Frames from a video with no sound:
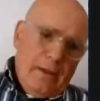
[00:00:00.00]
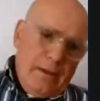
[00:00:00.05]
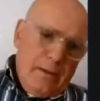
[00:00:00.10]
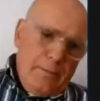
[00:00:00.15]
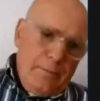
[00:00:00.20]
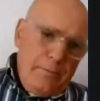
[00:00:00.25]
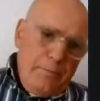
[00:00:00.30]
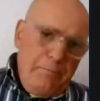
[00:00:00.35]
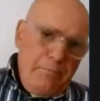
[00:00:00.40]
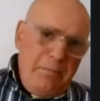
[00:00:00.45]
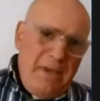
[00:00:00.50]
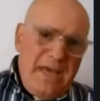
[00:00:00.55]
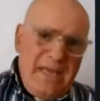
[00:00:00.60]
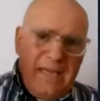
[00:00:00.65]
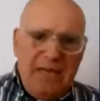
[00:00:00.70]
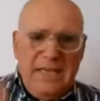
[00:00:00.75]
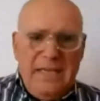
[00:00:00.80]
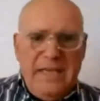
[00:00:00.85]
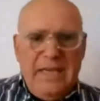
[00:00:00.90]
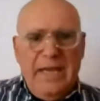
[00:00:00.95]

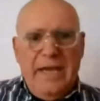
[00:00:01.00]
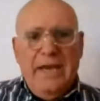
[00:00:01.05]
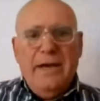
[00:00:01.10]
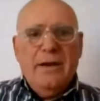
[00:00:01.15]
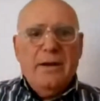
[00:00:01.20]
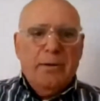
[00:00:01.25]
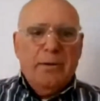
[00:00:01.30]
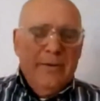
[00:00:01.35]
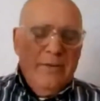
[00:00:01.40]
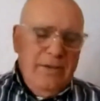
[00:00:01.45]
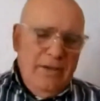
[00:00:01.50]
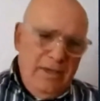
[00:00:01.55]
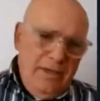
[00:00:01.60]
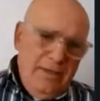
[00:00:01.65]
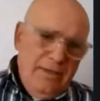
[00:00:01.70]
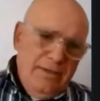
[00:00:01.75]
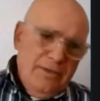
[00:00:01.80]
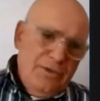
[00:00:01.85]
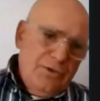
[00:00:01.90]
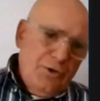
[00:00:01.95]
Medicare,
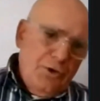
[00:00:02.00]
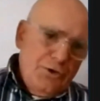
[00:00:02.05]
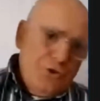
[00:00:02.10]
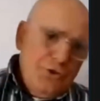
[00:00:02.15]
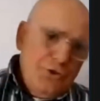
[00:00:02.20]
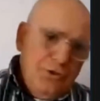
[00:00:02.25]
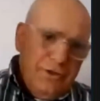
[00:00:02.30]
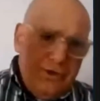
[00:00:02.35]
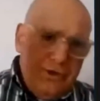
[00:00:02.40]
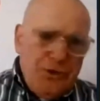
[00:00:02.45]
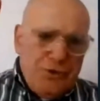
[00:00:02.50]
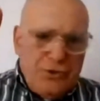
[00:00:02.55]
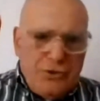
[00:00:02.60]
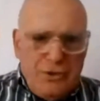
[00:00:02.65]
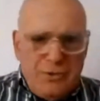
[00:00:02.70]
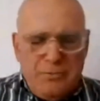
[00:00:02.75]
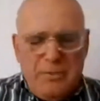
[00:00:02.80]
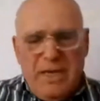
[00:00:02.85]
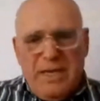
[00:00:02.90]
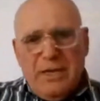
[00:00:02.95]
the social
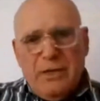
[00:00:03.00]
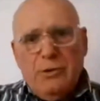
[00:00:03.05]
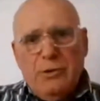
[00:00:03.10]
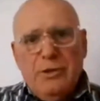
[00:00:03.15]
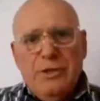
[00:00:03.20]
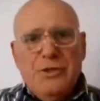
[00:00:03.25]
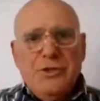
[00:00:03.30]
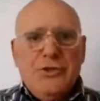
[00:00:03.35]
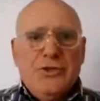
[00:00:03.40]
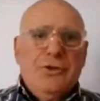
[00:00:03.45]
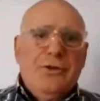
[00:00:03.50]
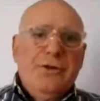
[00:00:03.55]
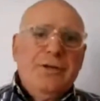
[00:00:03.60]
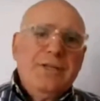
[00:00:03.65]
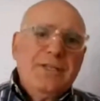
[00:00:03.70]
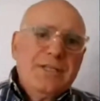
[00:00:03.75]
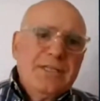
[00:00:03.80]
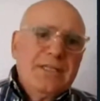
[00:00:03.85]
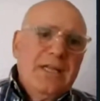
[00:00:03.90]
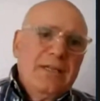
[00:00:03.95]
insurance, medical
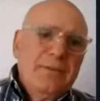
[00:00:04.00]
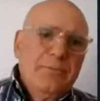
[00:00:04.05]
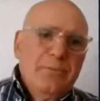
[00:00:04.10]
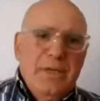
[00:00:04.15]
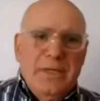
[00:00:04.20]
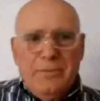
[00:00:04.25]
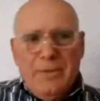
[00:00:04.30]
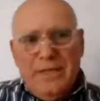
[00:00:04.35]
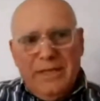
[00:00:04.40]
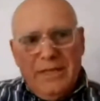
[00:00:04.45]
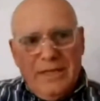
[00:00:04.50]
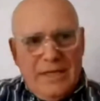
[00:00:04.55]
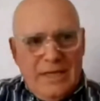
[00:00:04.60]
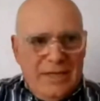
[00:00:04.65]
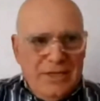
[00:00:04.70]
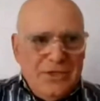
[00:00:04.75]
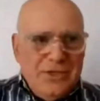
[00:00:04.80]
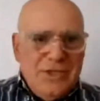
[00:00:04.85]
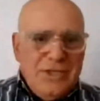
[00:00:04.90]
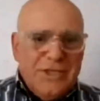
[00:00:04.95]
insurance, not
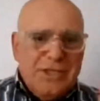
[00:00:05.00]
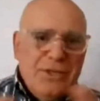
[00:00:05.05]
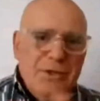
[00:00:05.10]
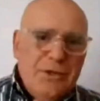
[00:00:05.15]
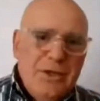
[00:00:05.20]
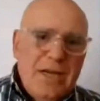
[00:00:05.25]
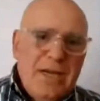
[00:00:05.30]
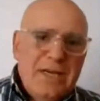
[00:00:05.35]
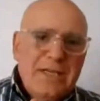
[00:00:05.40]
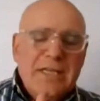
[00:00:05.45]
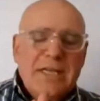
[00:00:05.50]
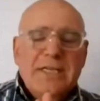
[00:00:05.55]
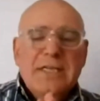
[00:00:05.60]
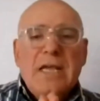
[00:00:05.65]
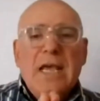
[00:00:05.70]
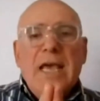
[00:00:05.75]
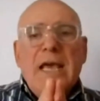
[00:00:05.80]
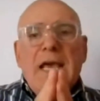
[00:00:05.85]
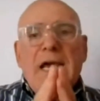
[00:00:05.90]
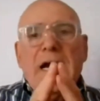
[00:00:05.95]
Medicare, it's just the United States,
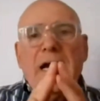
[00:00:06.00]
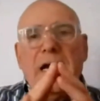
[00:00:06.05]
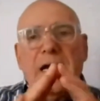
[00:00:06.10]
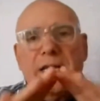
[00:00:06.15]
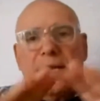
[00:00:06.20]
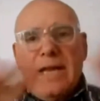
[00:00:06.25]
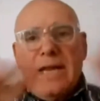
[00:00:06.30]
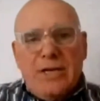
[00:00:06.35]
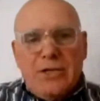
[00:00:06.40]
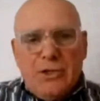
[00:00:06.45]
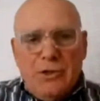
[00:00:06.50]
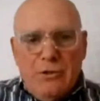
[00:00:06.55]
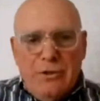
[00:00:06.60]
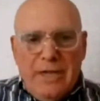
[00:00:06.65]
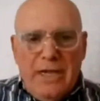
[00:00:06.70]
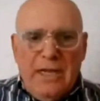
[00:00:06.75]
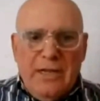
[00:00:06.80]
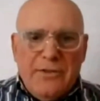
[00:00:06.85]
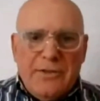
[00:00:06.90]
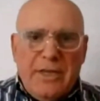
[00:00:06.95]

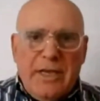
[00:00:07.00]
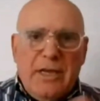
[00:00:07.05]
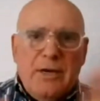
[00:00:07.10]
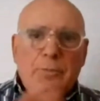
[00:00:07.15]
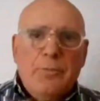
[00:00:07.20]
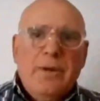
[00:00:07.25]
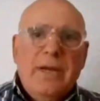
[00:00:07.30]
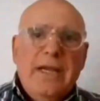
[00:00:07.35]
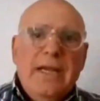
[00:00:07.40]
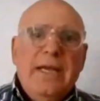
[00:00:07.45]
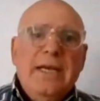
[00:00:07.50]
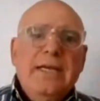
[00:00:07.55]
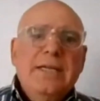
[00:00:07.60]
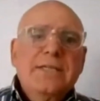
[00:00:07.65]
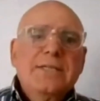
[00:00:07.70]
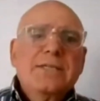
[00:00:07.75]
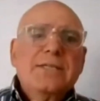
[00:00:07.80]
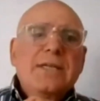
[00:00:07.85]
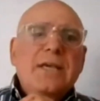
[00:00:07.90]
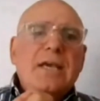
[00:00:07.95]
national health care
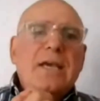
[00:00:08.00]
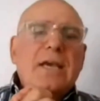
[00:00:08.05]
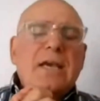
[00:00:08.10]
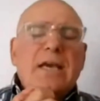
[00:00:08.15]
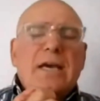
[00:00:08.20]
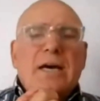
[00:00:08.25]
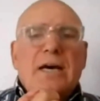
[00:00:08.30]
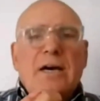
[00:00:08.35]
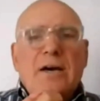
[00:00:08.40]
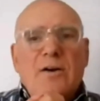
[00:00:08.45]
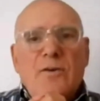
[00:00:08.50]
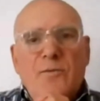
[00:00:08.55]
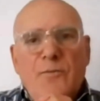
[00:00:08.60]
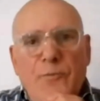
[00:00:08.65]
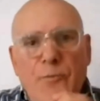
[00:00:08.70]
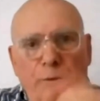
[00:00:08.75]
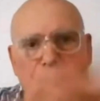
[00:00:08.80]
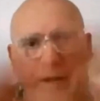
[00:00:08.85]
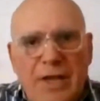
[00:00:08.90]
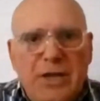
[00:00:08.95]
plans,
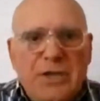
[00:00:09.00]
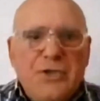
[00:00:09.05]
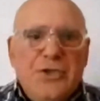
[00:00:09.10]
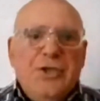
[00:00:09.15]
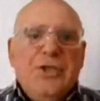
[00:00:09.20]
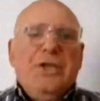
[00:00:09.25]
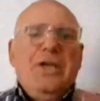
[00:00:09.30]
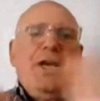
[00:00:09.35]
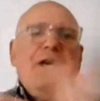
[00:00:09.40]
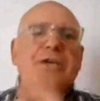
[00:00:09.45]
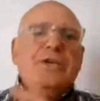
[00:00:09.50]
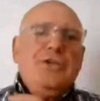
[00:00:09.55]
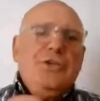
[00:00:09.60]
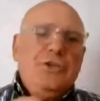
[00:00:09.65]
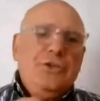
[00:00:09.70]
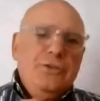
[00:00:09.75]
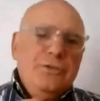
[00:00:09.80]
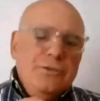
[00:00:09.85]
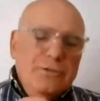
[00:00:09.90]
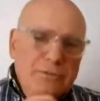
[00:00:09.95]
free
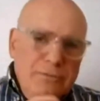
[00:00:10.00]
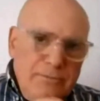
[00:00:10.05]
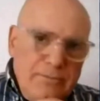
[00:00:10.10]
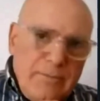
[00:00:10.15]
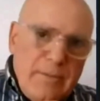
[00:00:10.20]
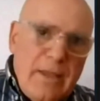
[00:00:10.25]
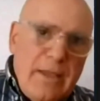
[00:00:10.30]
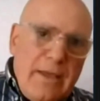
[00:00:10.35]
education,